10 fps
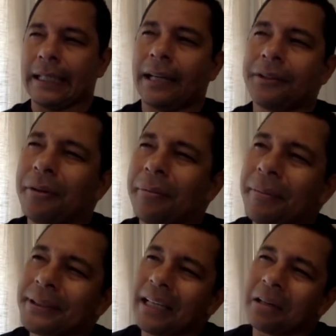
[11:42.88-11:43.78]
I don't
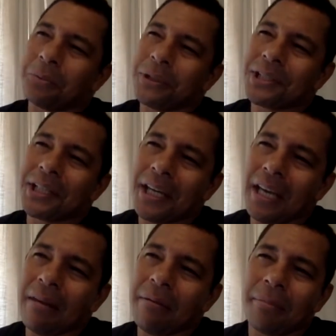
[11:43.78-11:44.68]
remember exactly which
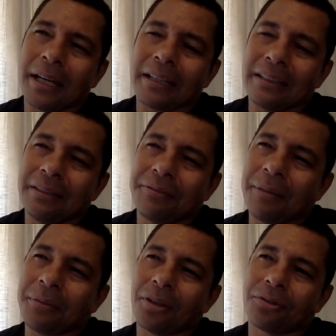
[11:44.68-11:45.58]
game, but if
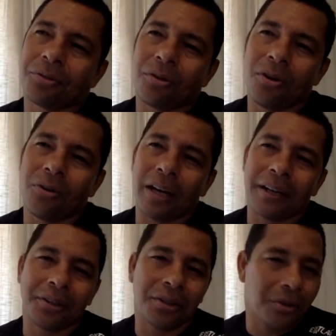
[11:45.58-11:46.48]
I'm not wrong, I
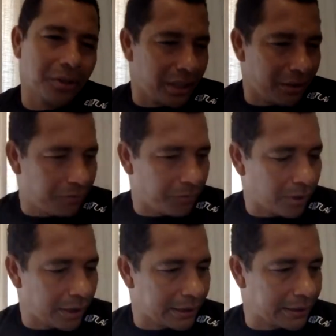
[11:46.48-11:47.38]
don't know if it
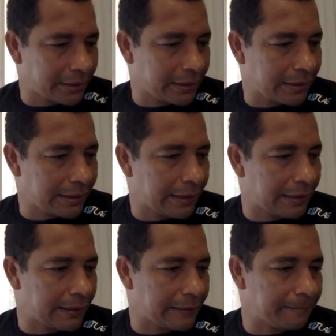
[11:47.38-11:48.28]
was
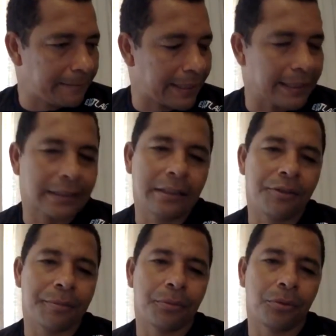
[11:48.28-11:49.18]
against
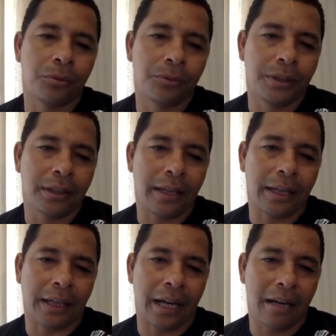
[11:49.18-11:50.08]
Liverpool
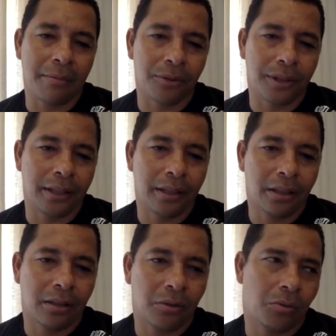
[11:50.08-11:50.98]
at Highbury,
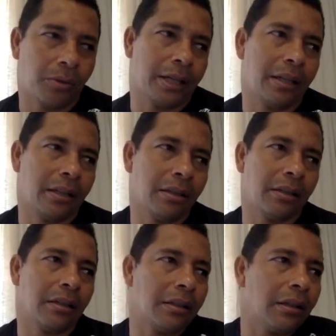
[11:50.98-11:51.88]

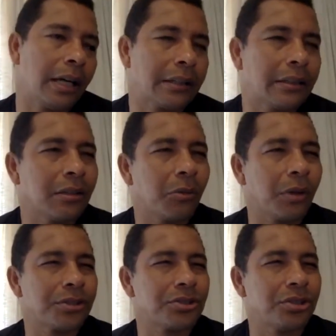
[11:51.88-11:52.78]
when I think it
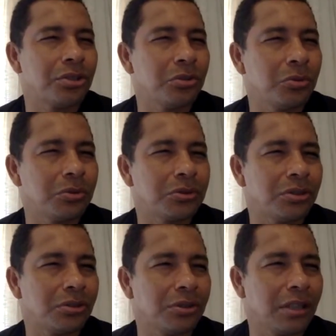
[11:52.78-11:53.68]
was
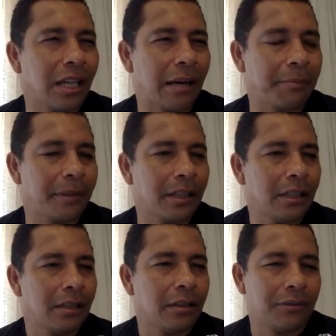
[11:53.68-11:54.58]
2-0 up
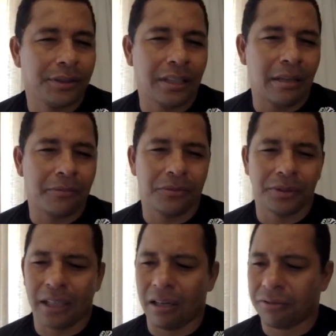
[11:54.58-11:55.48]
for them for
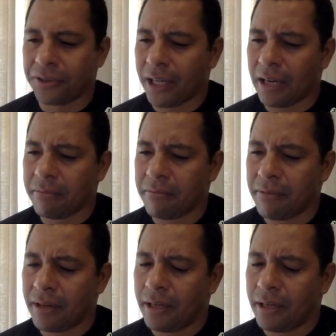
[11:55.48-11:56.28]
the half time.